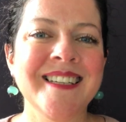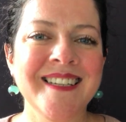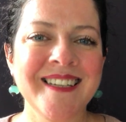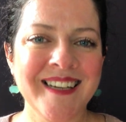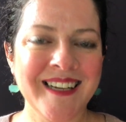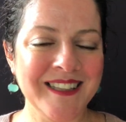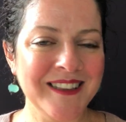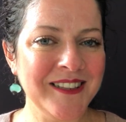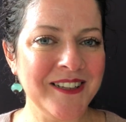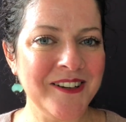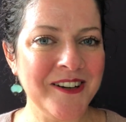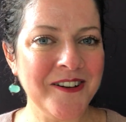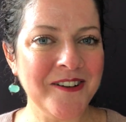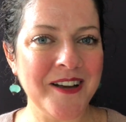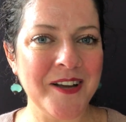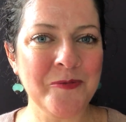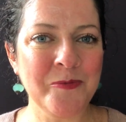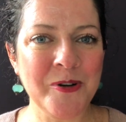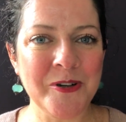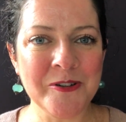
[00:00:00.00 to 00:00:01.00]
Hello
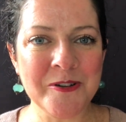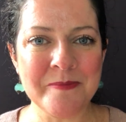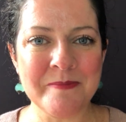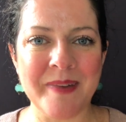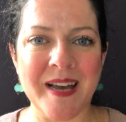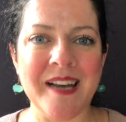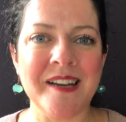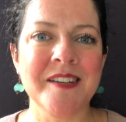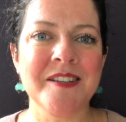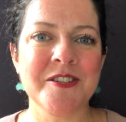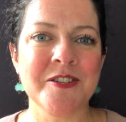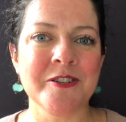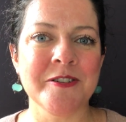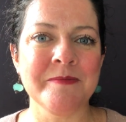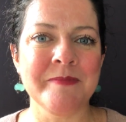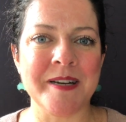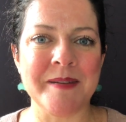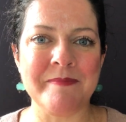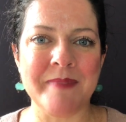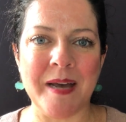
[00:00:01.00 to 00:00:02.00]
and welcome back to
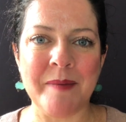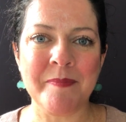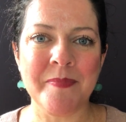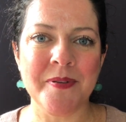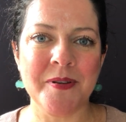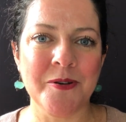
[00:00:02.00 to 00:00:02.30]
my Map